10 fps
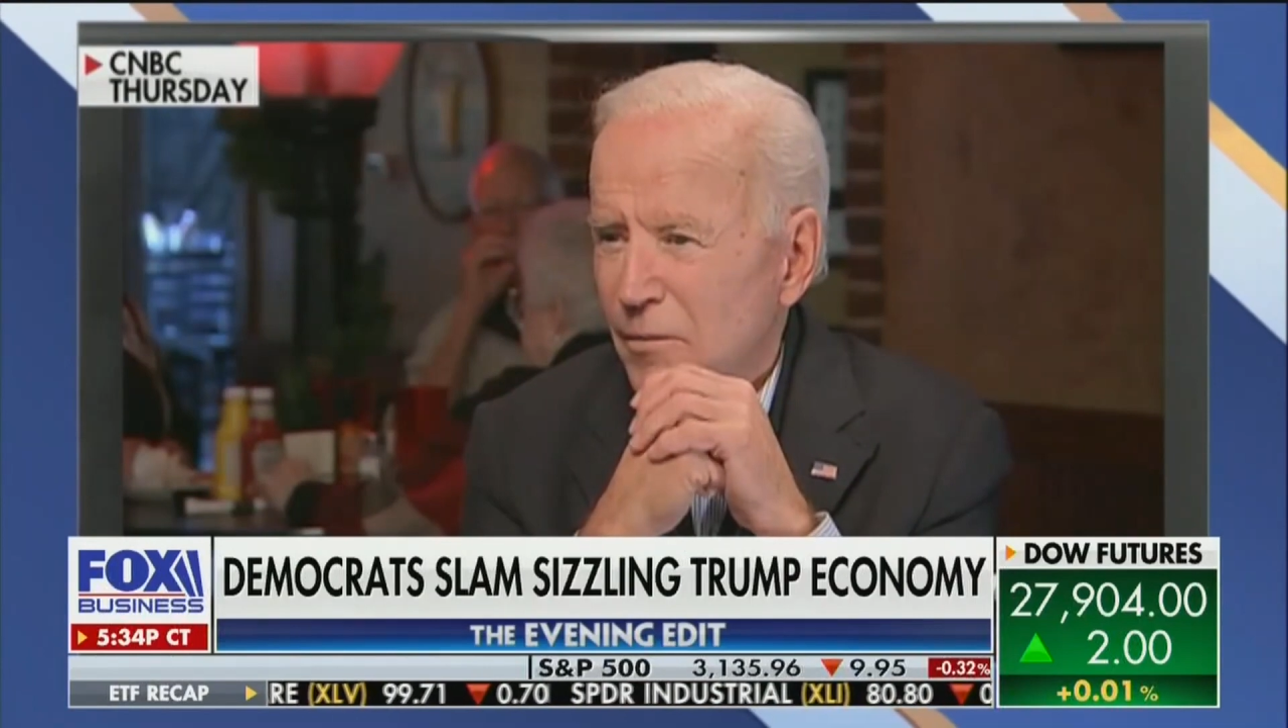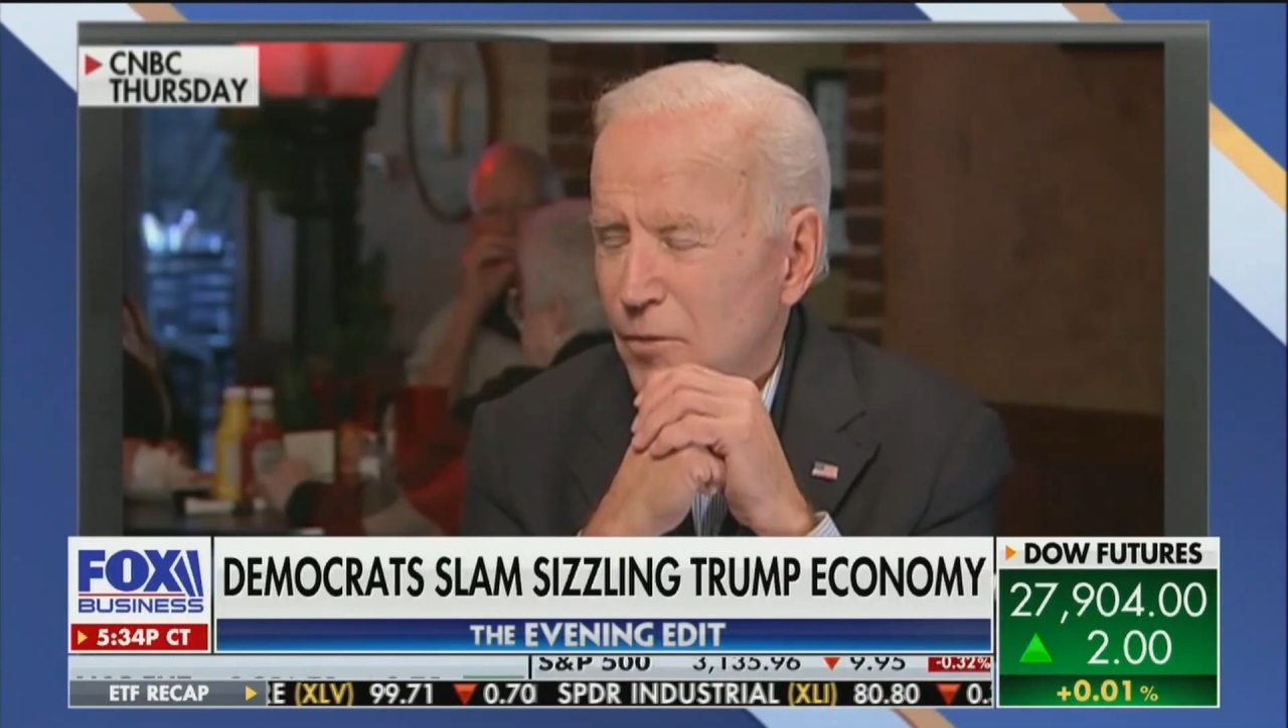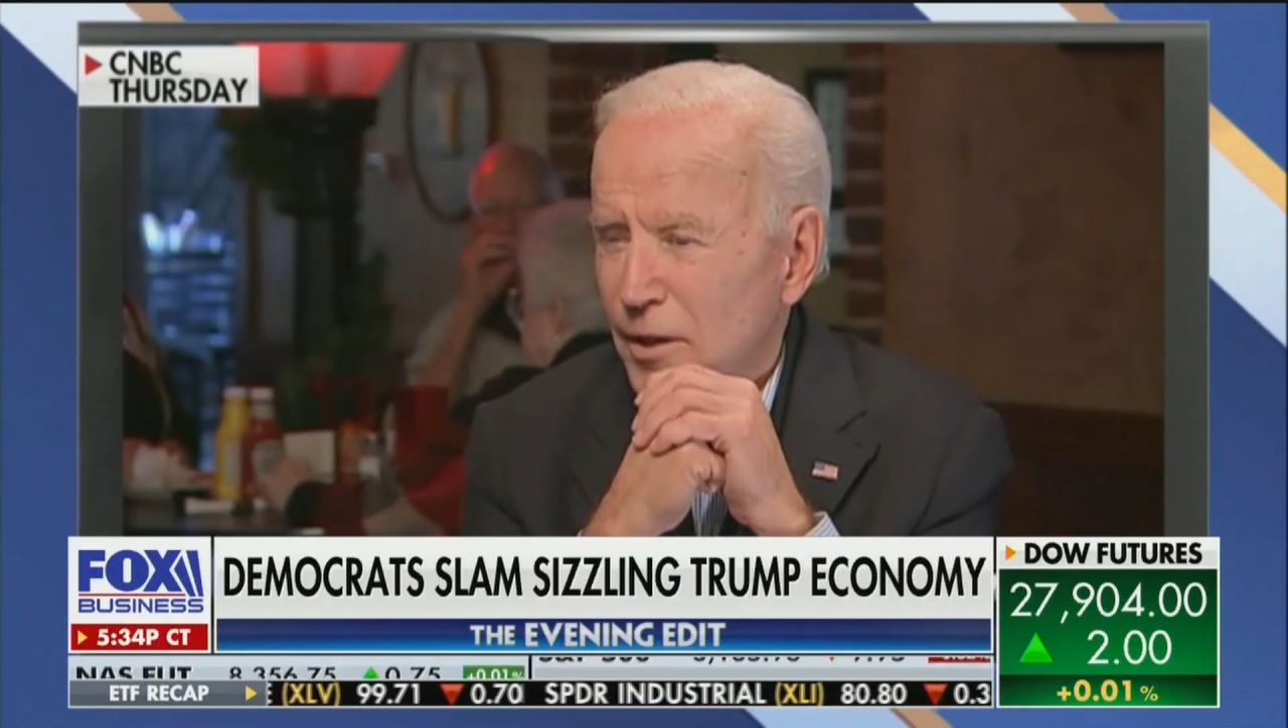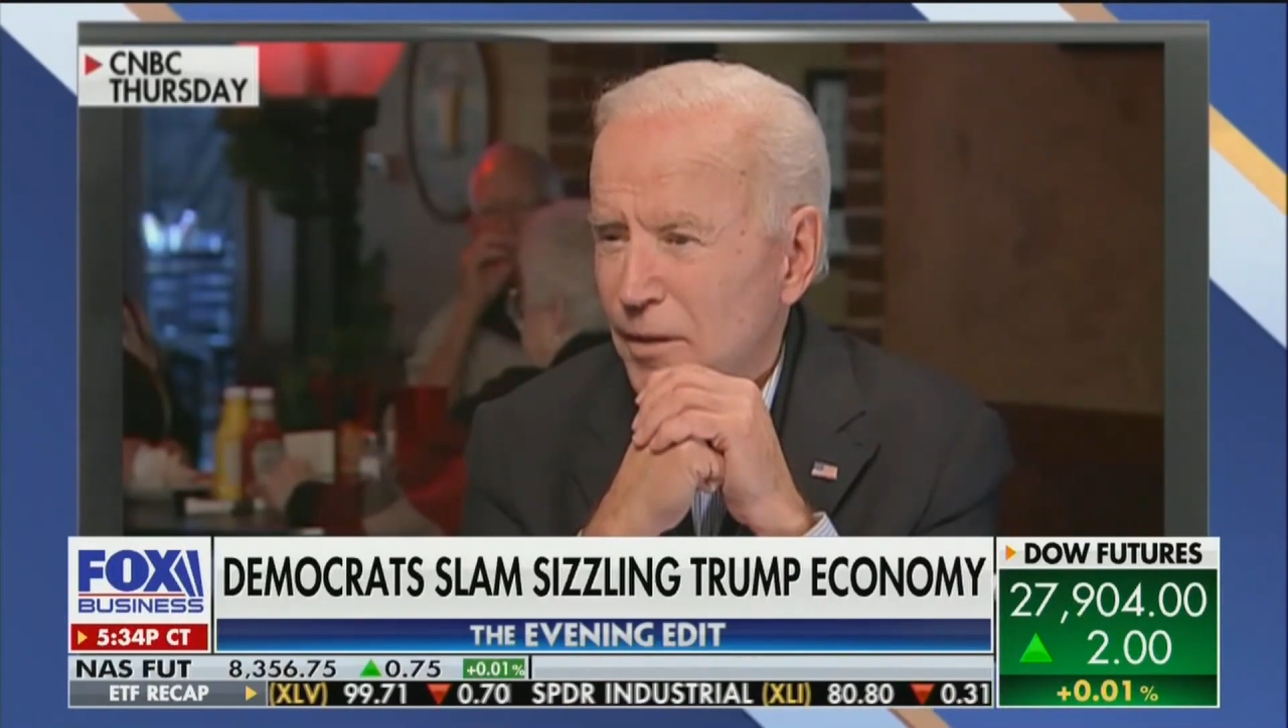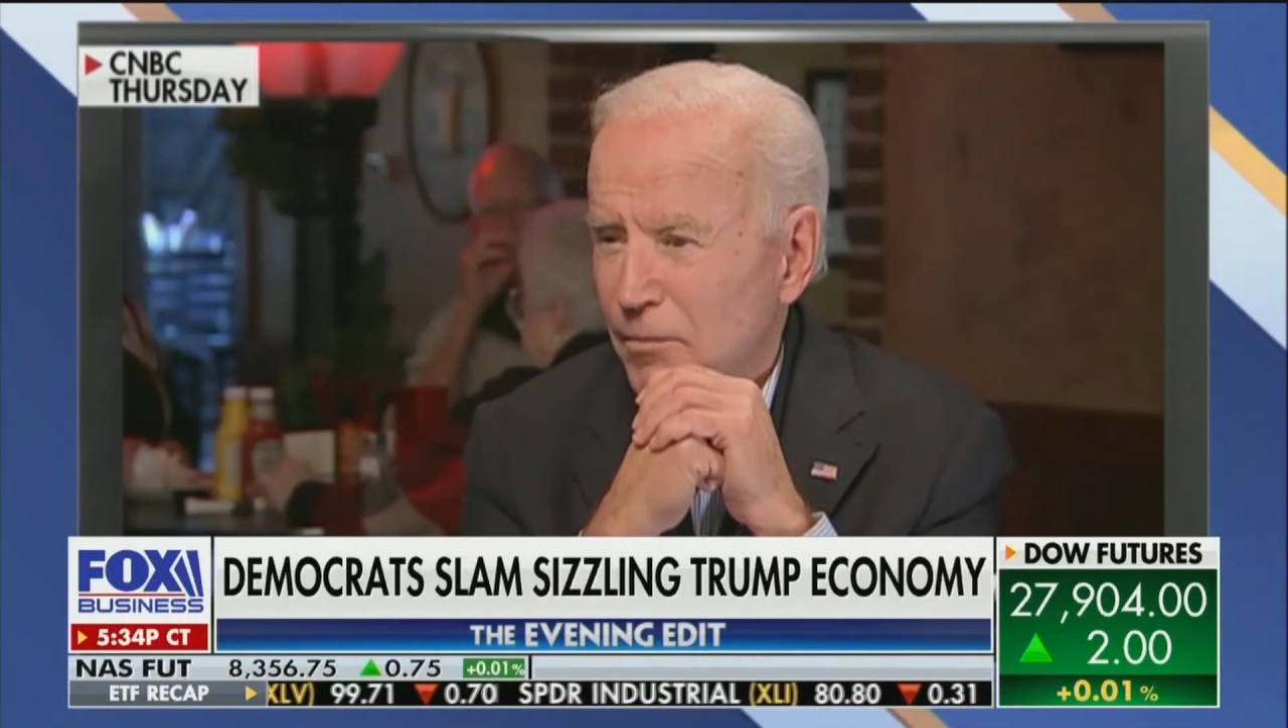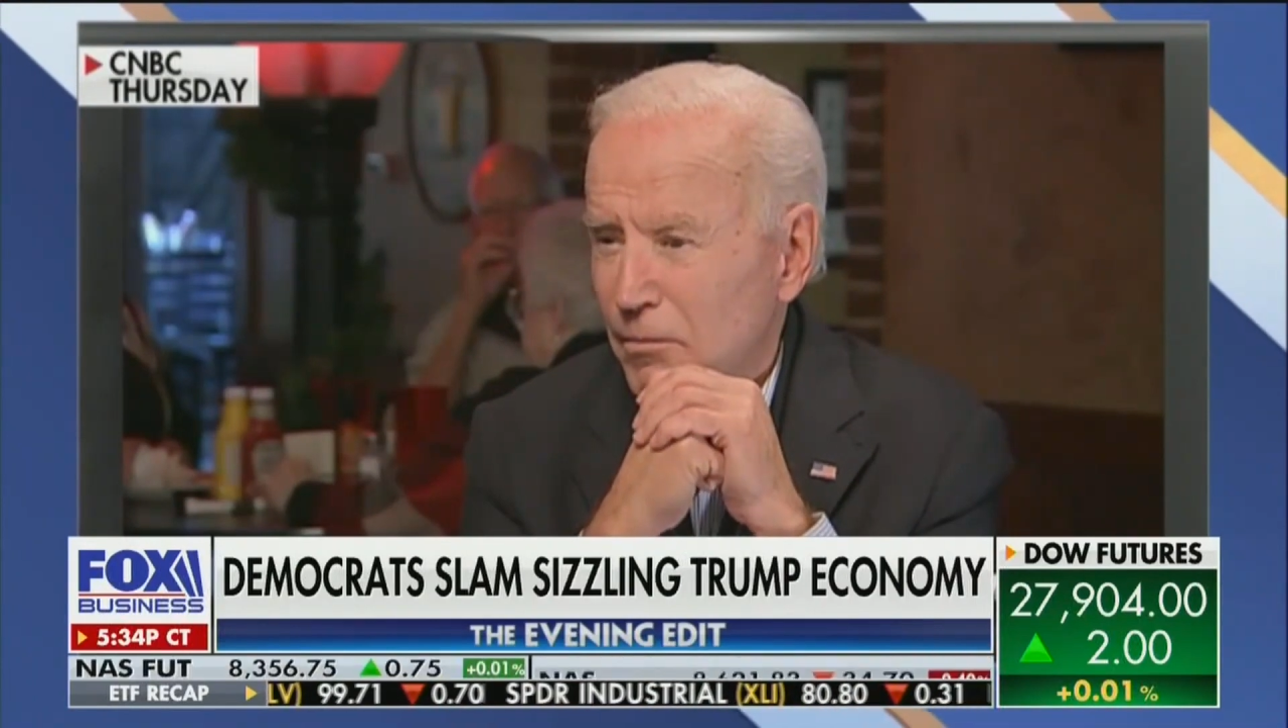we're going to